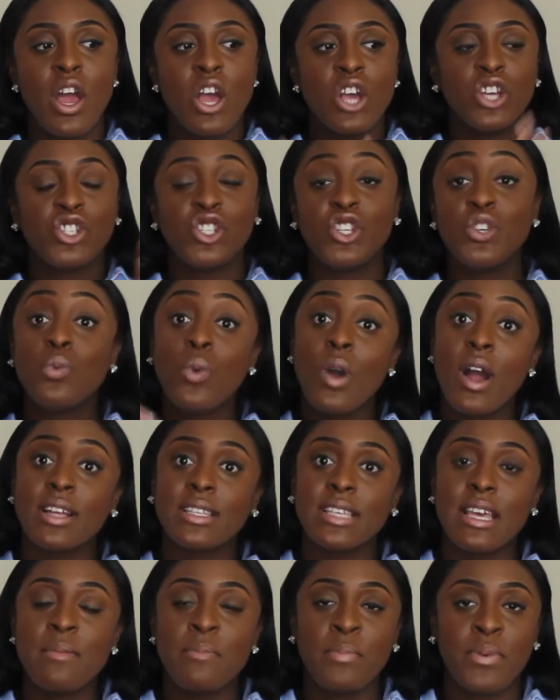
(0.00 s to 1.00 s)
she
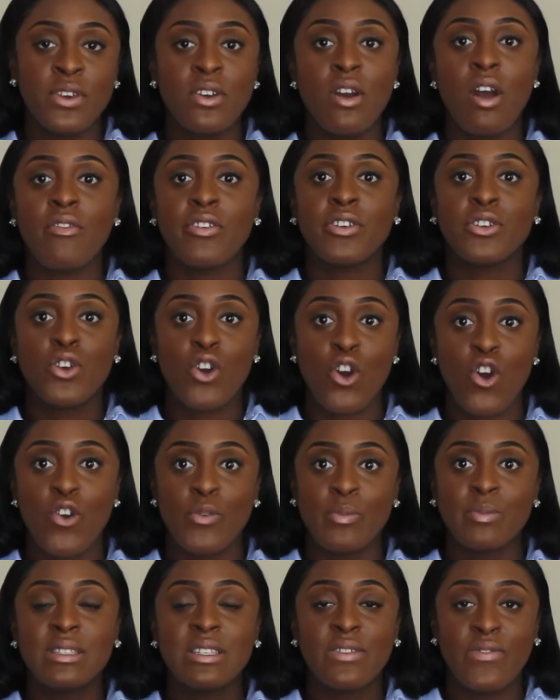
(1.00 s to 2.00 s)
worked in PR and
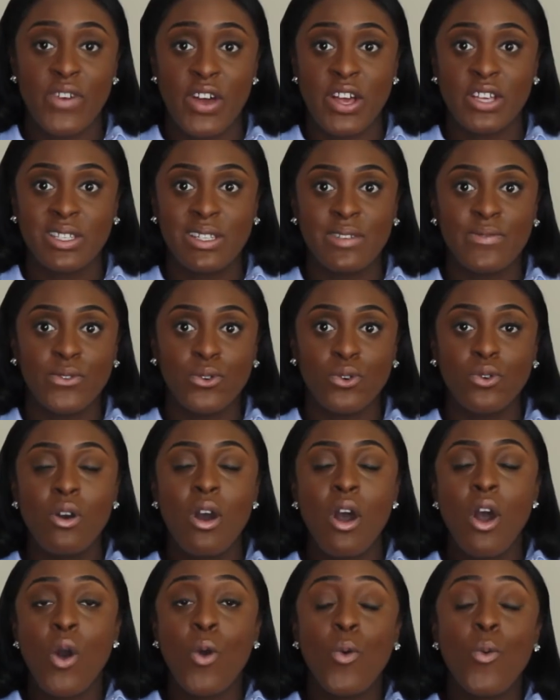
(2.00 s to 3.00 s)
comms, first of all,